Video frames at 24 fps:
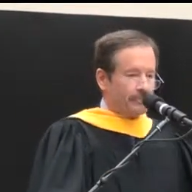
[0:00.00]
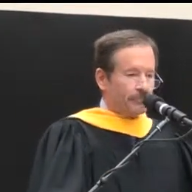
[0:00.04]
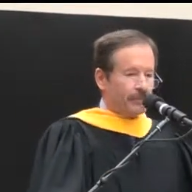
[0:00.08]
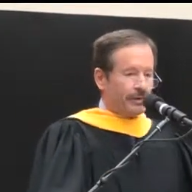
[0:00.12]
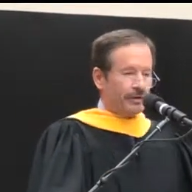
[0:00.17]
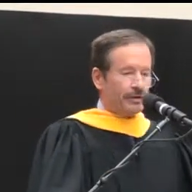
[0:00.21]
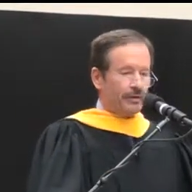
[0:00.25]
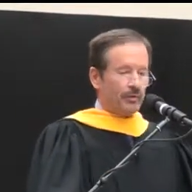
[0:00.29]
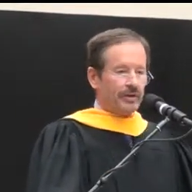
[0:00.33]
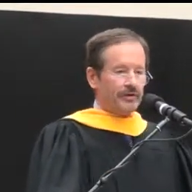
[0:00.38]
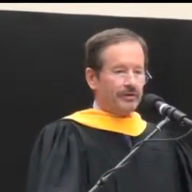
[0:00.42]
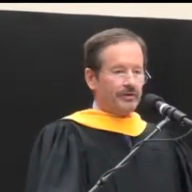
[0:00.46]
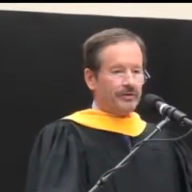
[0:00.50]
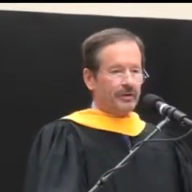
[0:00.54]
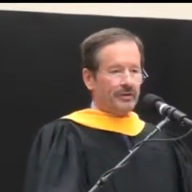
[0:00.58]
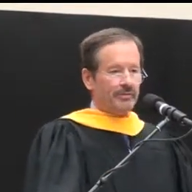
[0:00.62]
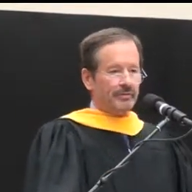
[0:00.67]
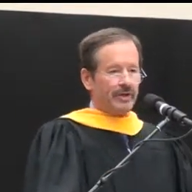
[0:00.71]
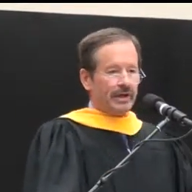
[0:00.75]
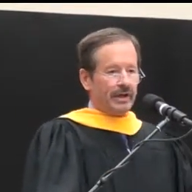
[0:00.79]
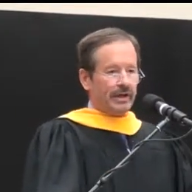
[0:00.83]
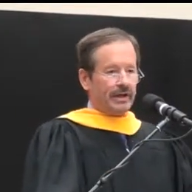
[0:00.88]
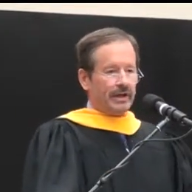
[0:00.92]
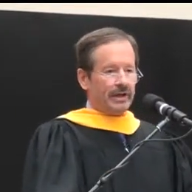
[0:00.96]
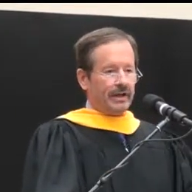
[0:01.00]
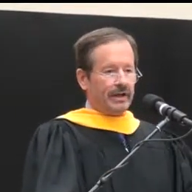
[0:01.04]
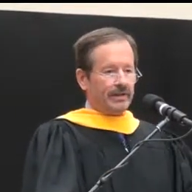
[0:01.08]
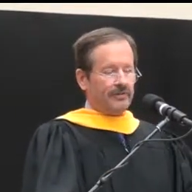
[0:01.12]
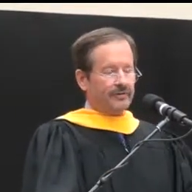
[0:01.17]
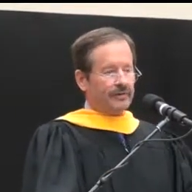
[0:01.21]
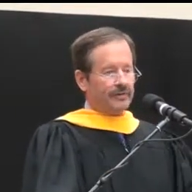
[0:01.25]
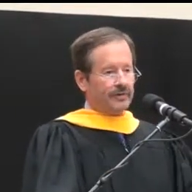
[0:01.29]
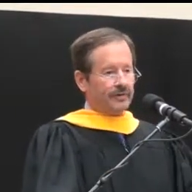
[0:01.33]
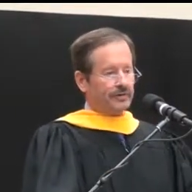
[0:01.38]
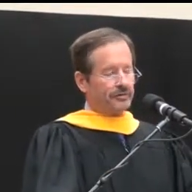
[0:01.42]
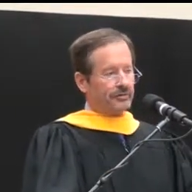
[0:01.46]
But there was some
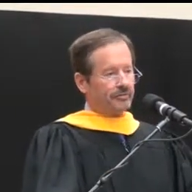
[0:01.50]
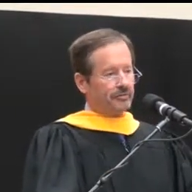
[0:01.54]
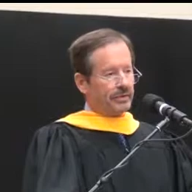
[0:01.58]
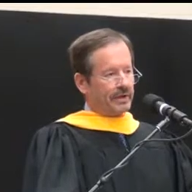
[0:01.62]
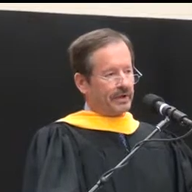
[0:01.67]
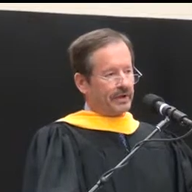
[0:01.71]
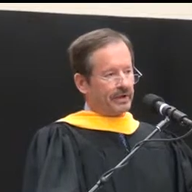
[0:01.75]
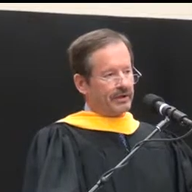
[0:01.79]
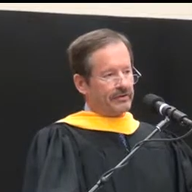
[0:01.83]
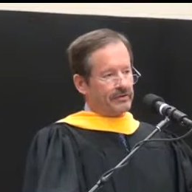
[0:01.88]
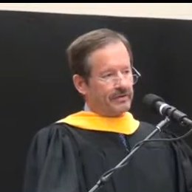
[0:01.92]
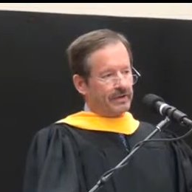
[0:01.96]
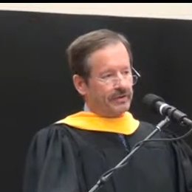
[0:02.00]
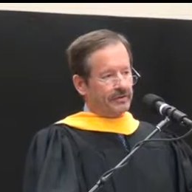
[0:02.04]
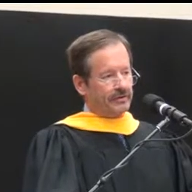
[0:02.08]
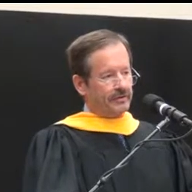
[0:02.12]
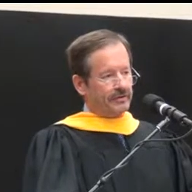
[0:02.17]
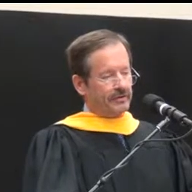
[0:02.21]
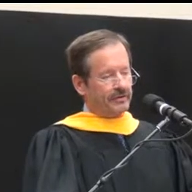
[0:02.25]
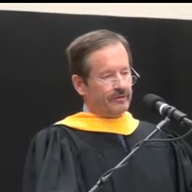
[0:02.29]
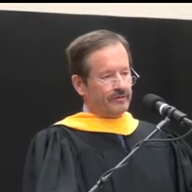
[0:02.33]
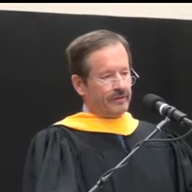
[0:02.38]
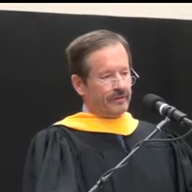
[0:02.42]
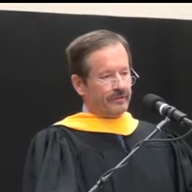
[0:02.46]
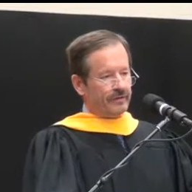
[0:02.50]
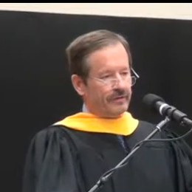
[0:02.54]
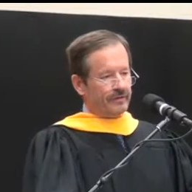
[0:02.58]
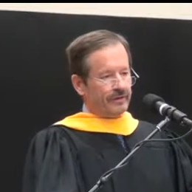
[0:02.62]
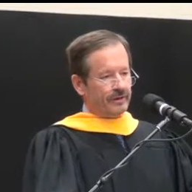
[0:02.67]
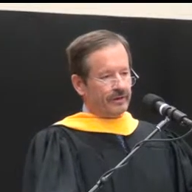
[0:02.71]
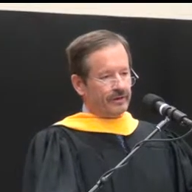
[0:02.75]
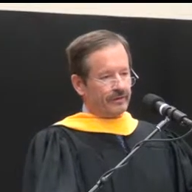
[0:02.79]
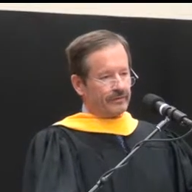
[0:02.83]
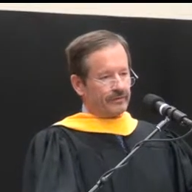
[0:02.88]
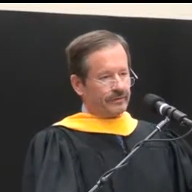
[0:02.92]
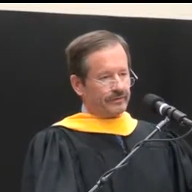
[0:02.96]
evidence by
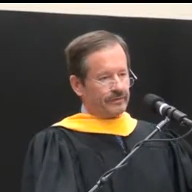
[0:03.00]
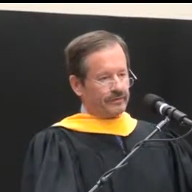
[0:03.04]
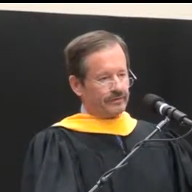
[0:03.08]
1950.